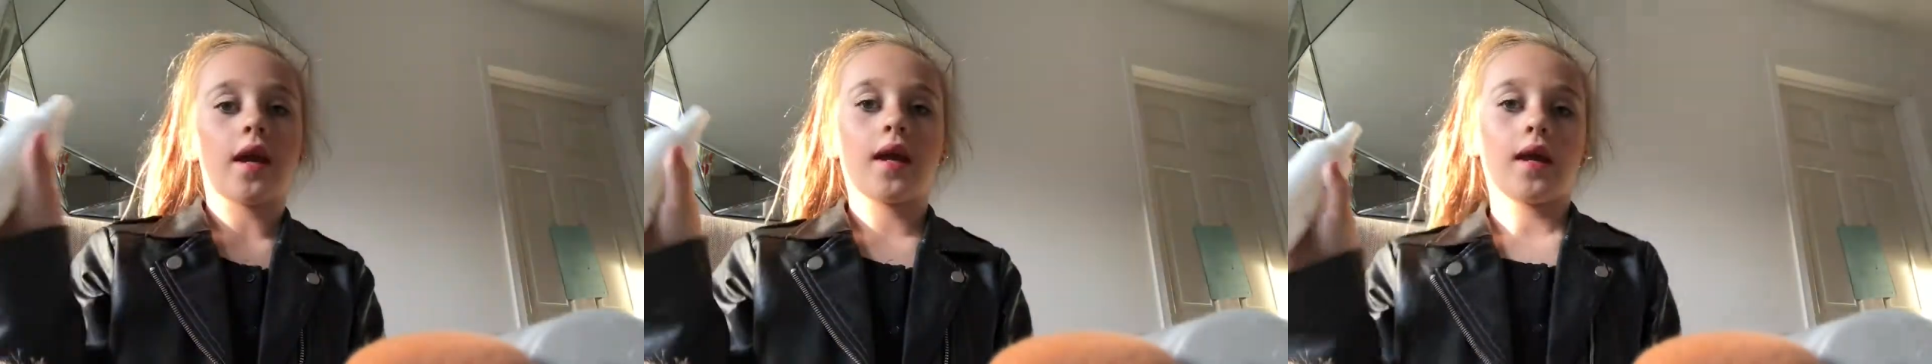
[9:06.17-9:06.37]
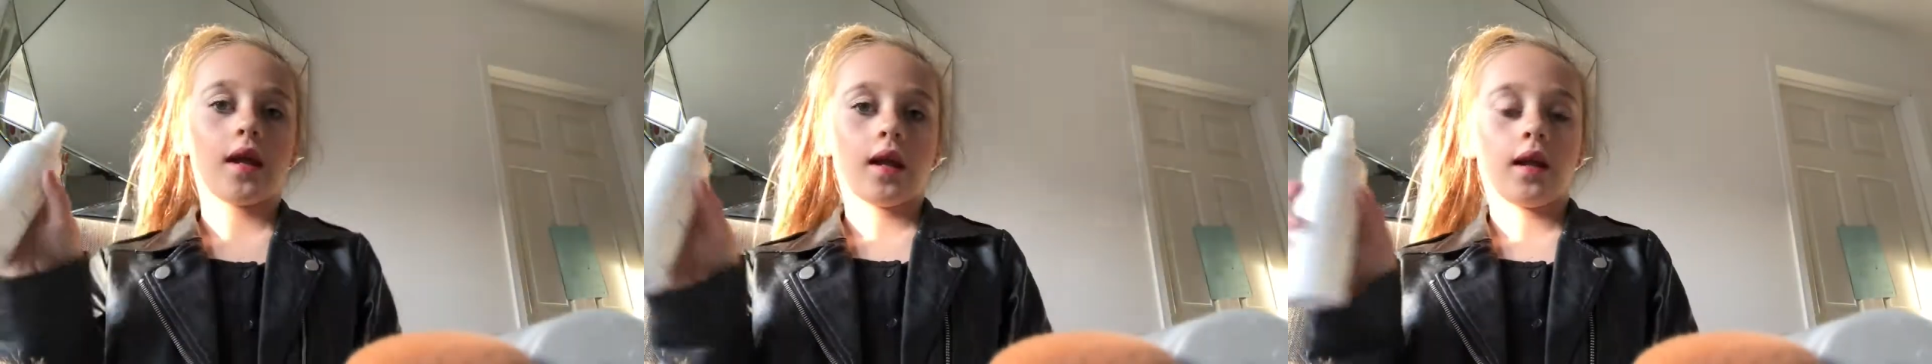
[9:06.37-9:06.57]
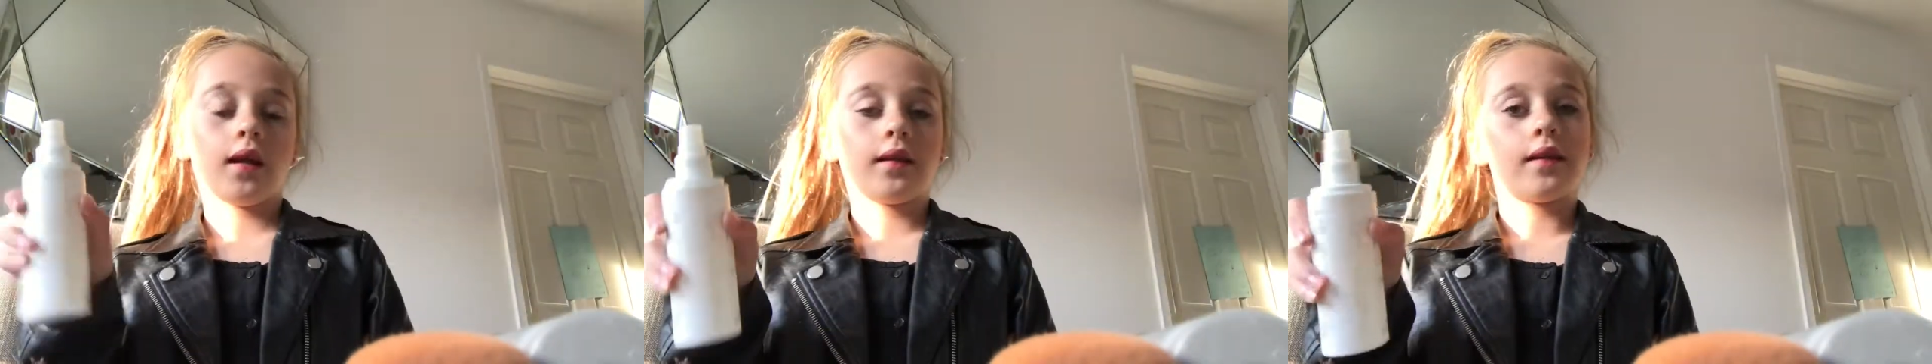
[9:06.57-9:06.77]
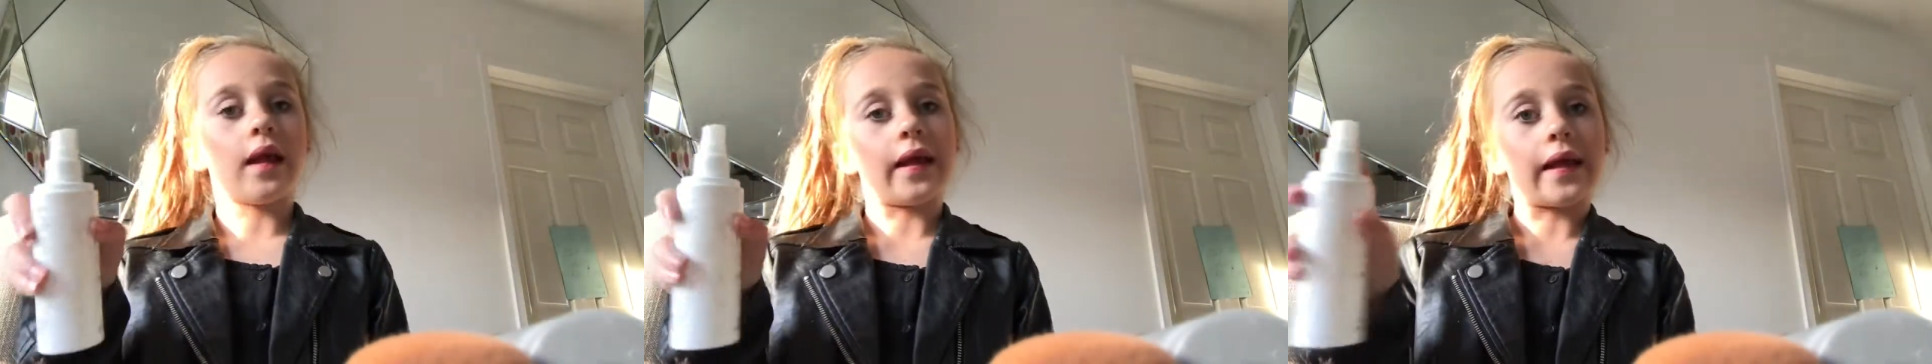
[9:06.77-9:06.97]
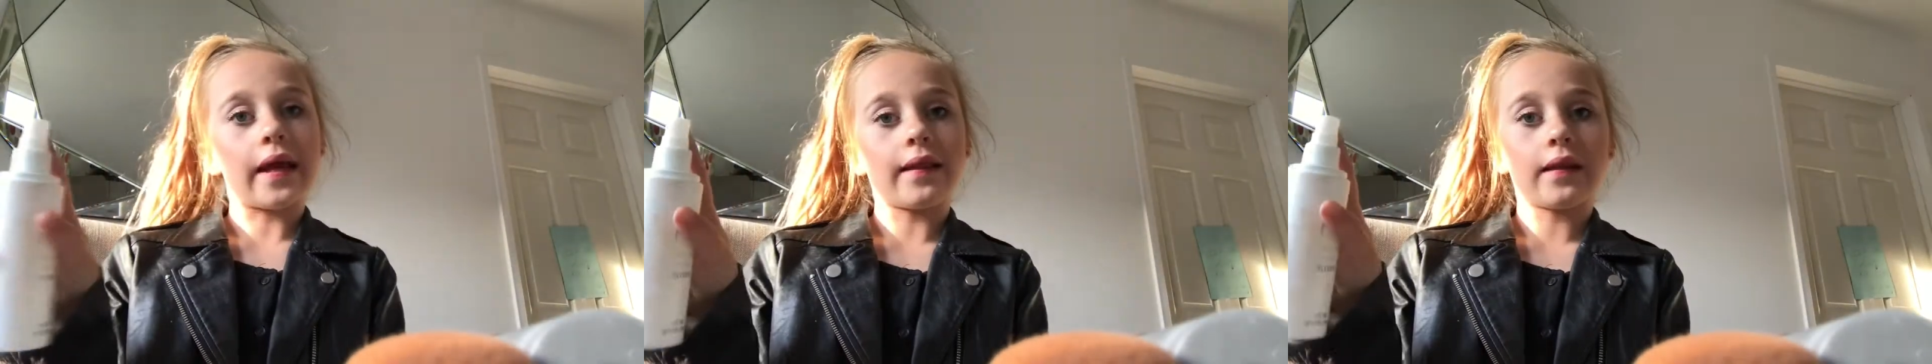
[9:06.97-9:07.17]
they
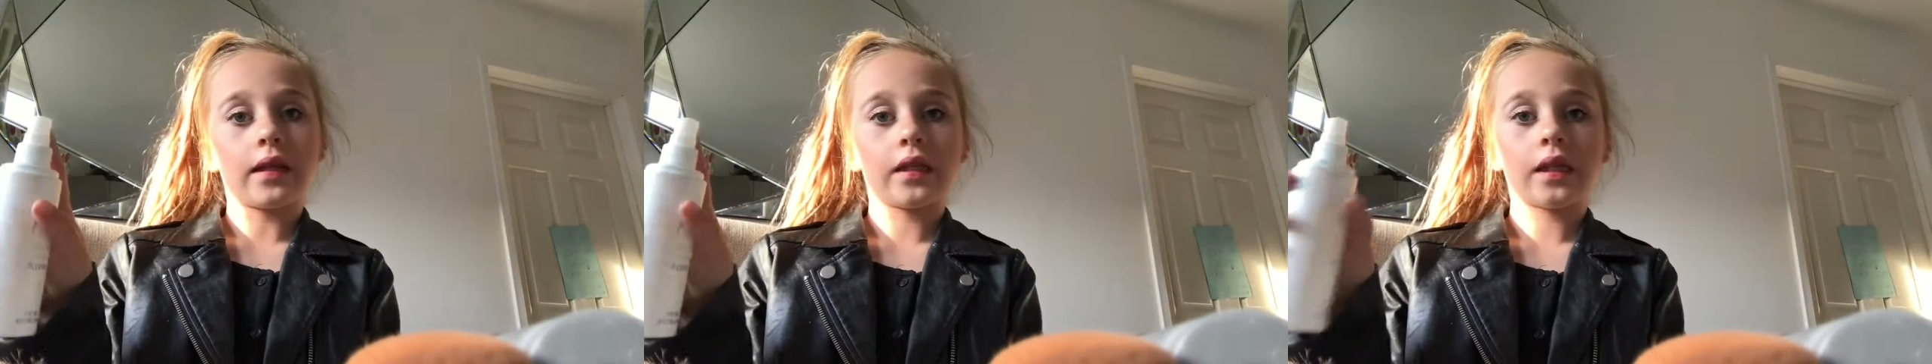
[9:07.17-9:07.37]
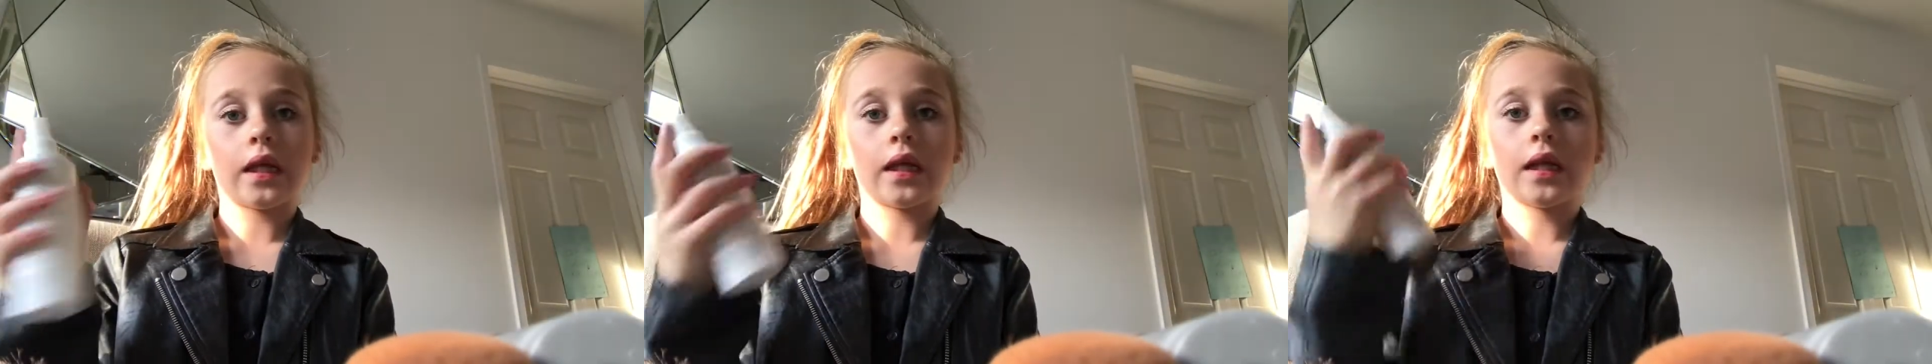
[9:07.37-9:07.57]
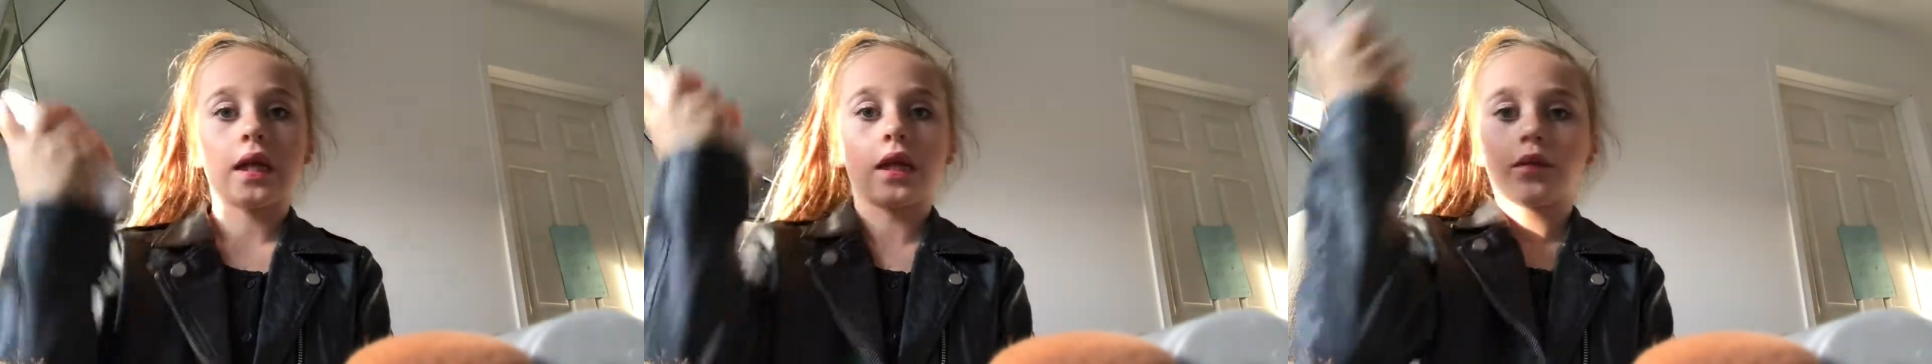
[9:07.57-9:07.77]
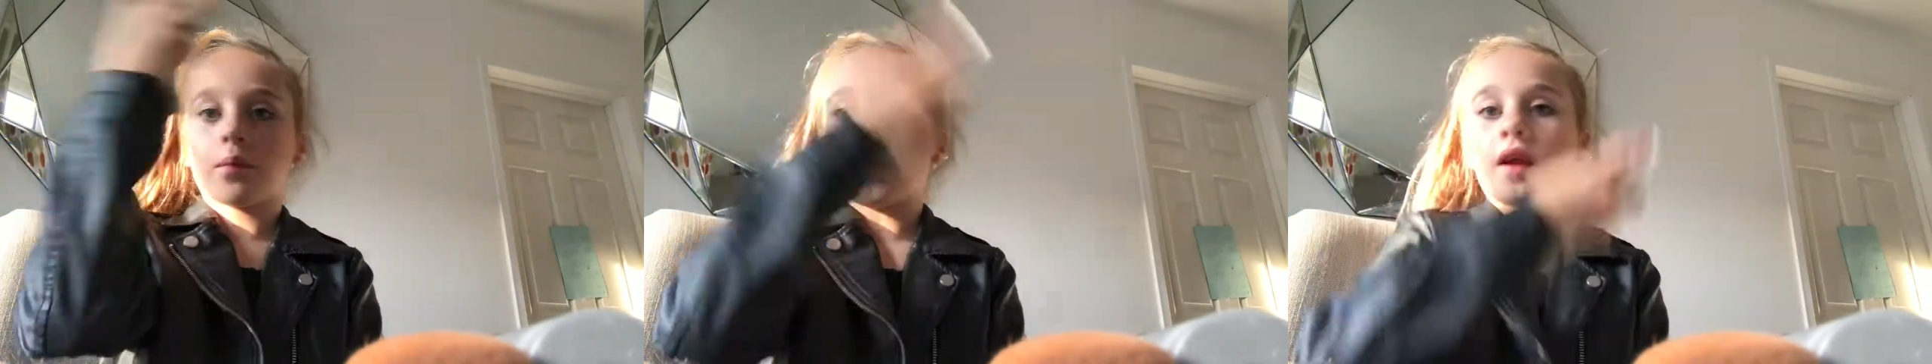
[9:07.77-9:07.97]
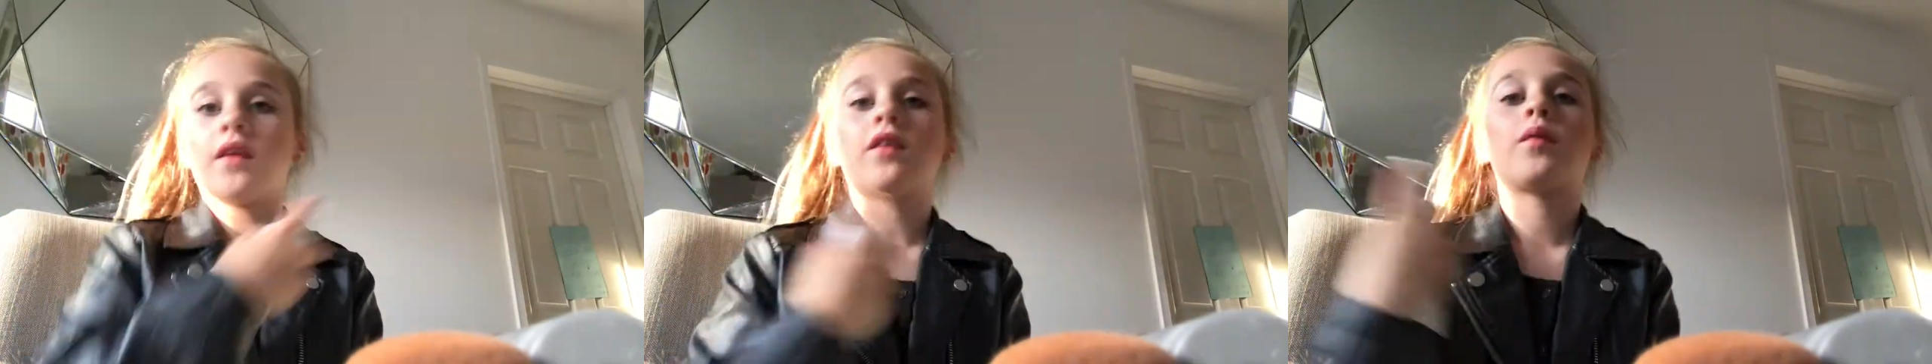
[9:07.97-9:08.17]
get their setting
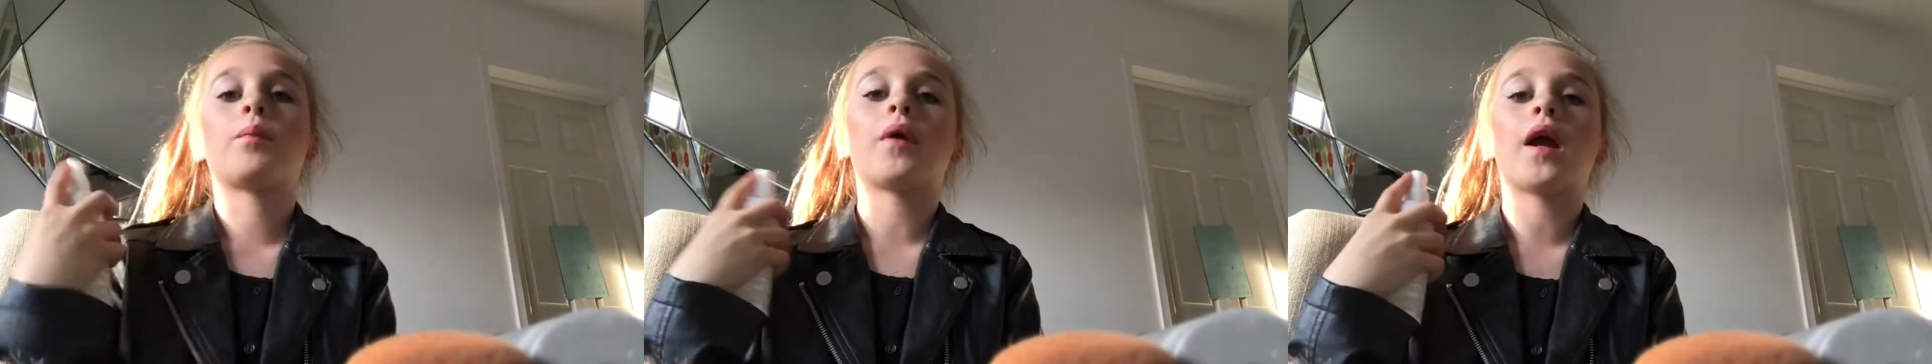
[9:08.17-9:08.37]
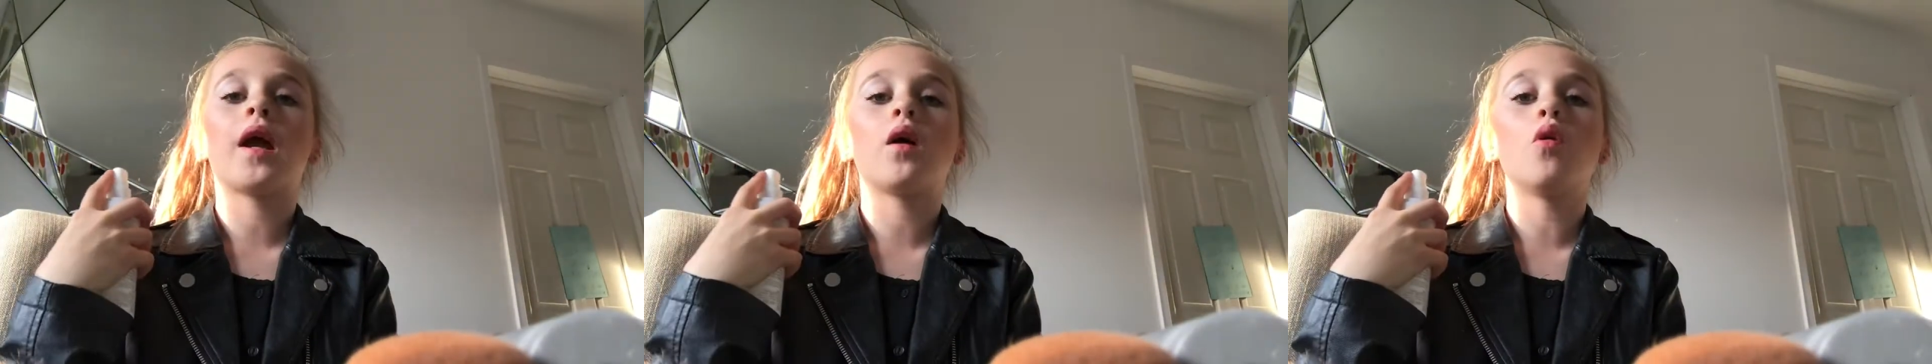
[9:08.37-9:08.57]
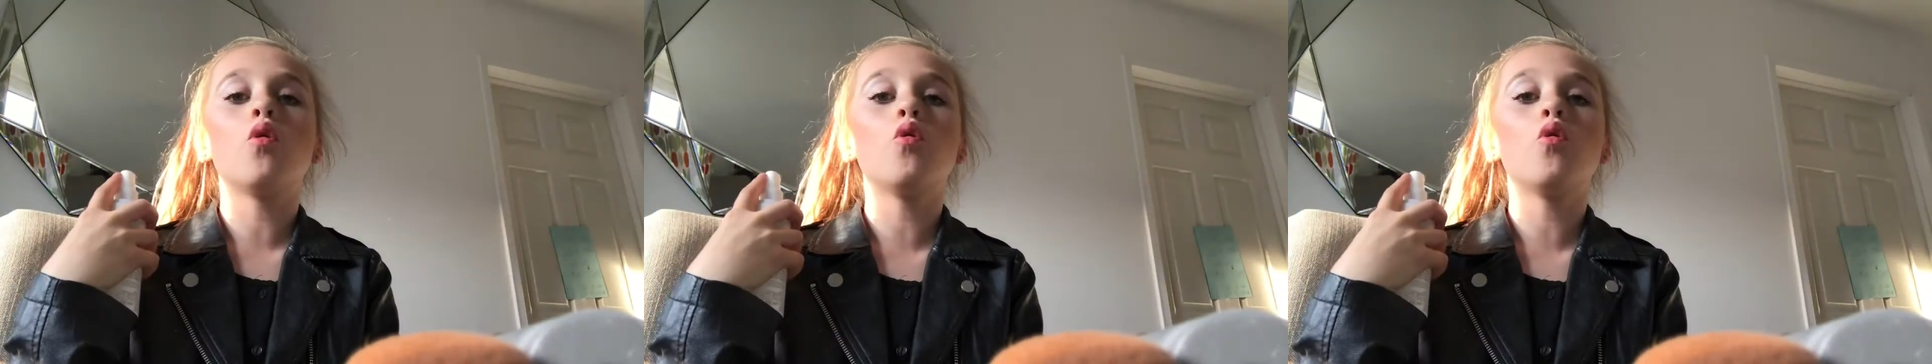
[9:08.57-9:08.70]
spray and spray it